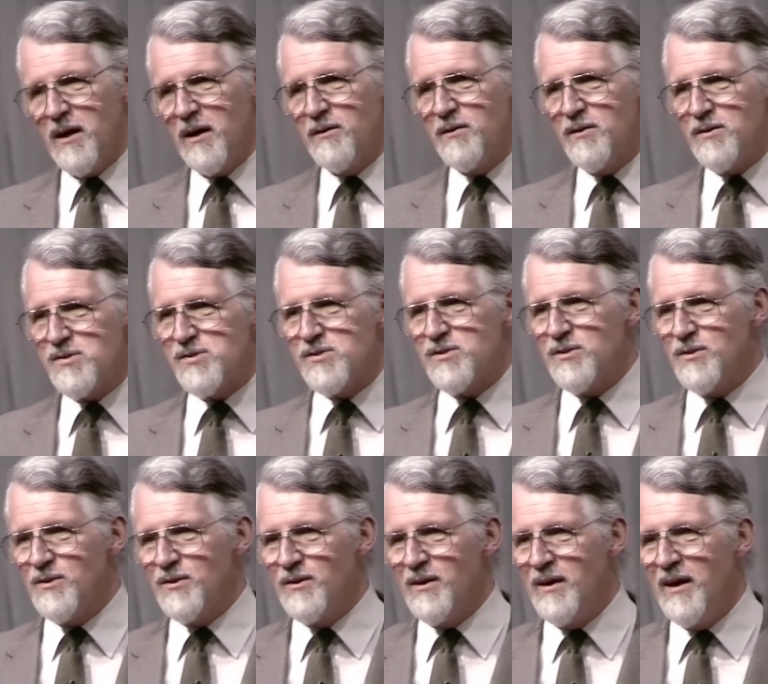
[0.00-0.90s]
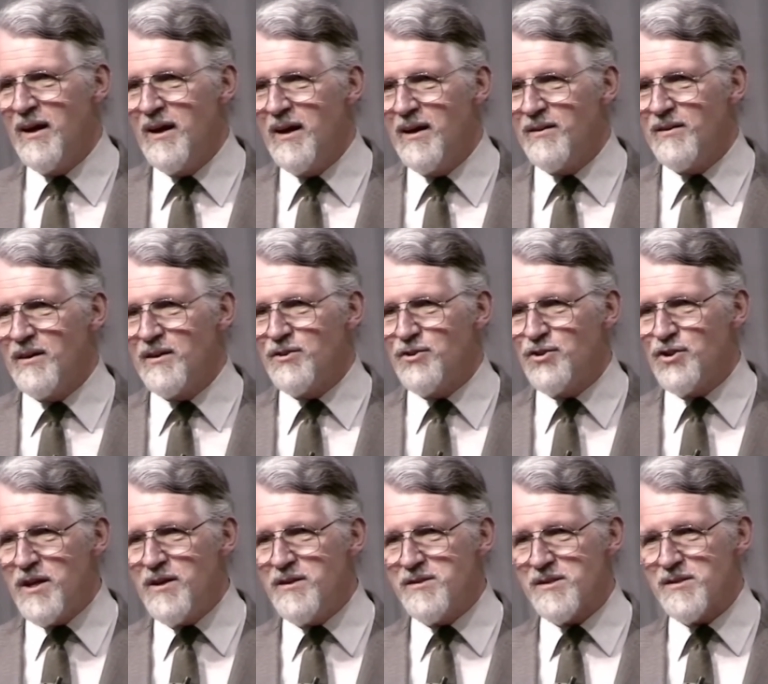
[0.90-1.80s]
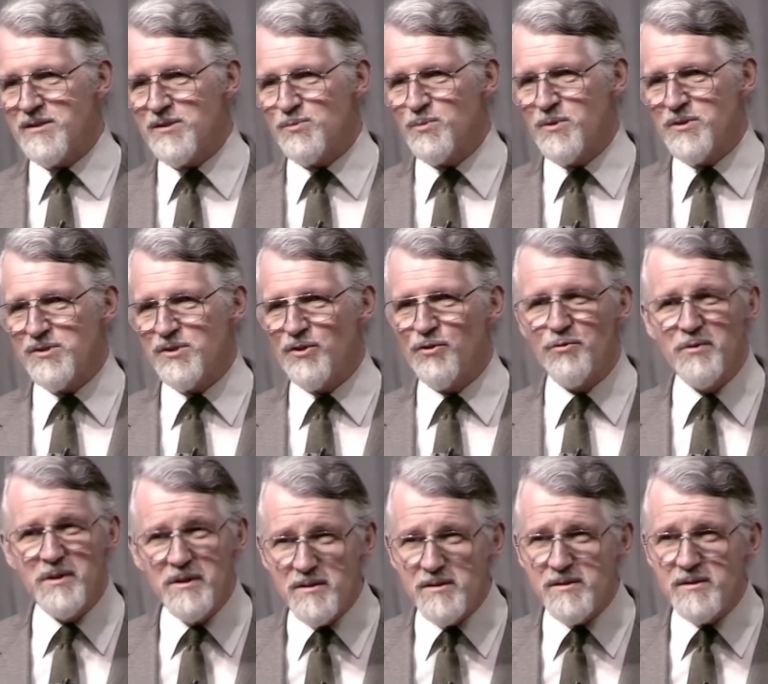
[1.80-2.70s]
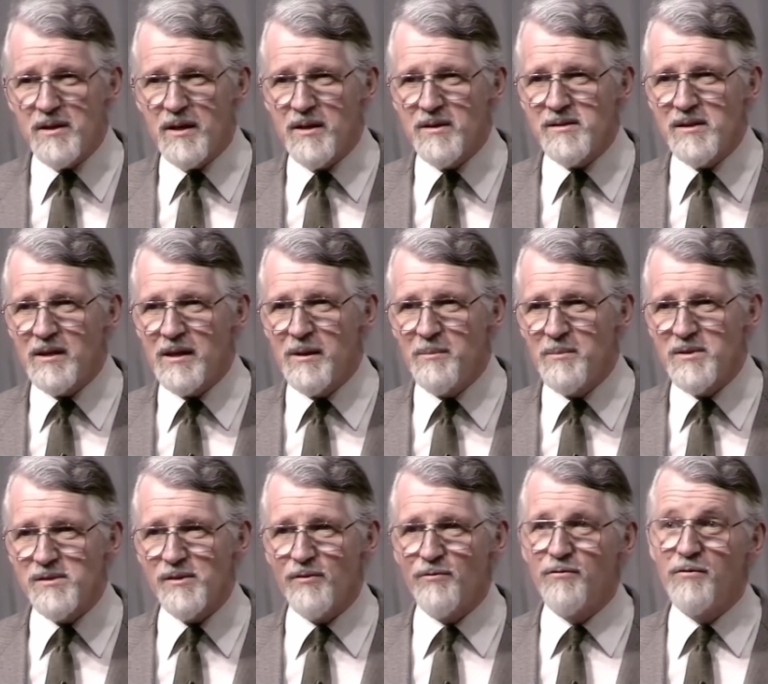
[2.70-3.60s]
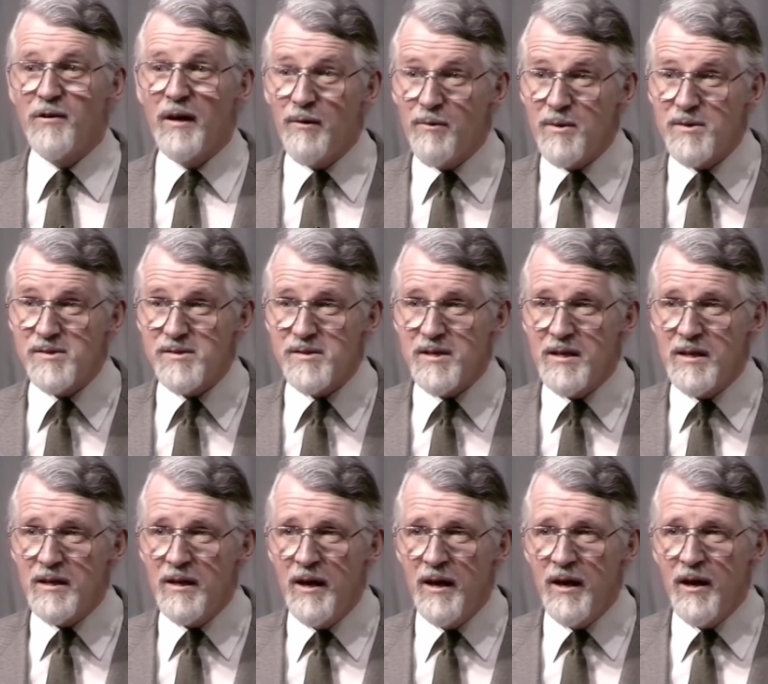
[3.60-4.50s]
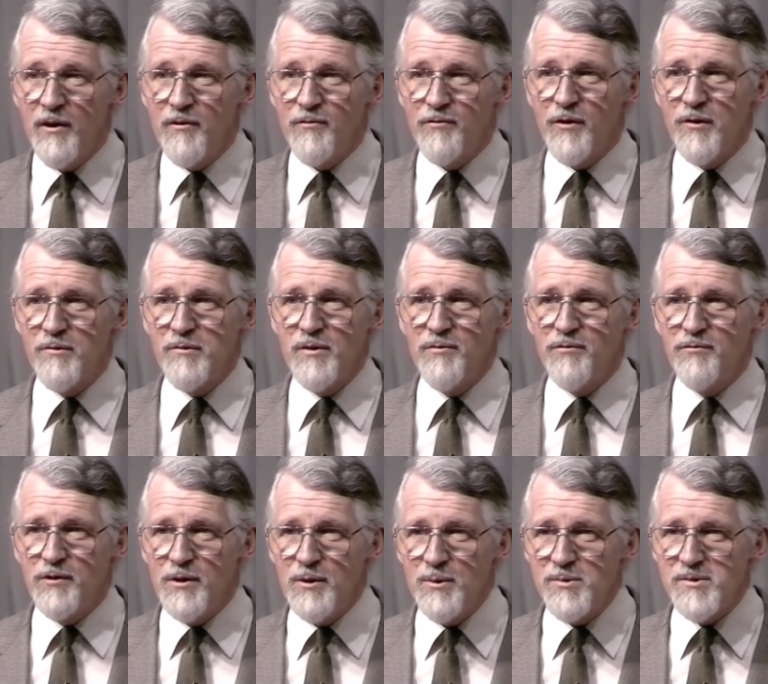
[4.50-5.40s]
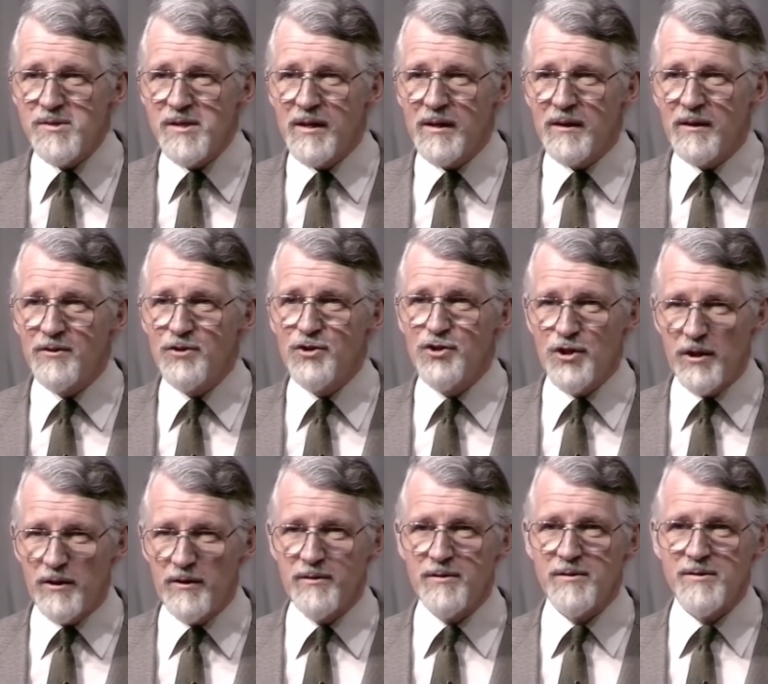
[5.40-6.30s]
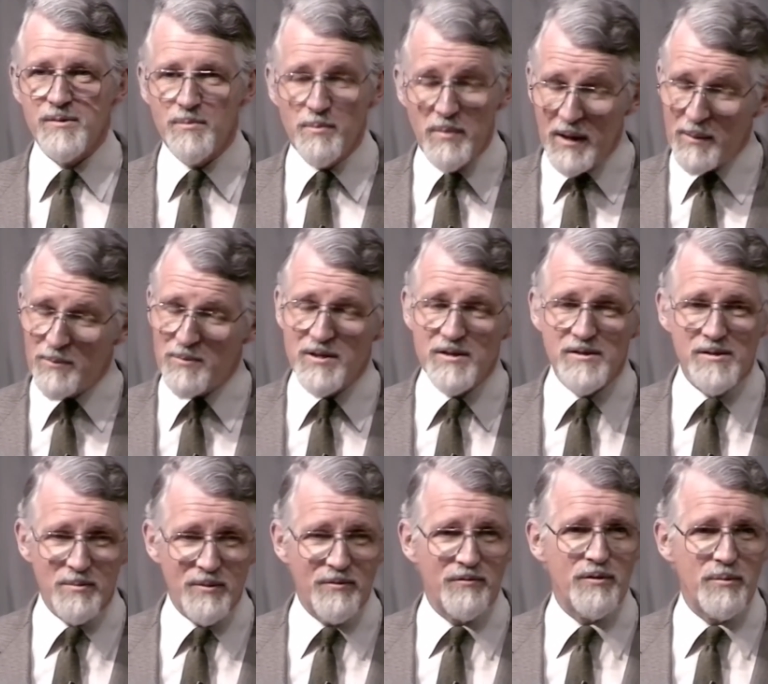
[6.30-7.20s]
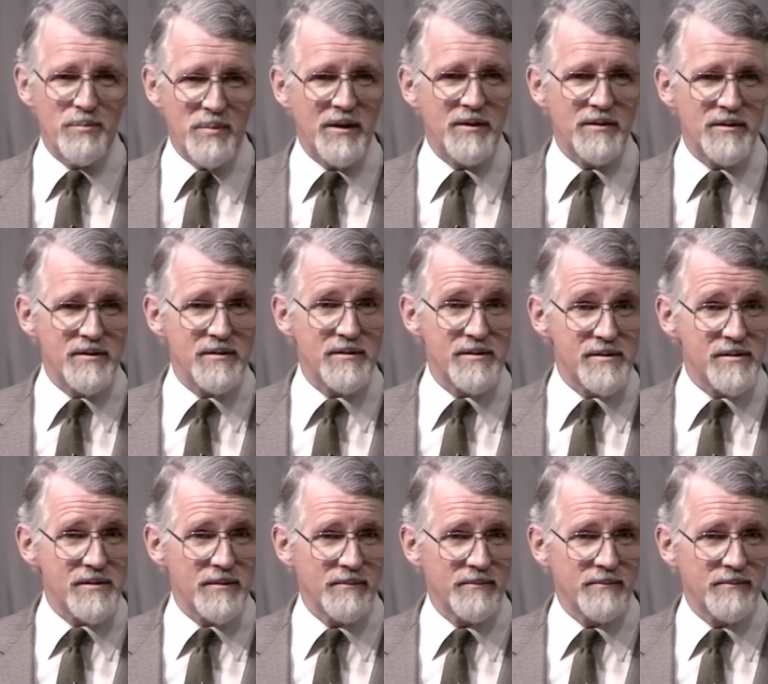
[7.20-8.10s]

understood that Jesus was criticizing him as a Pharisee for refusing John's baptism of repentance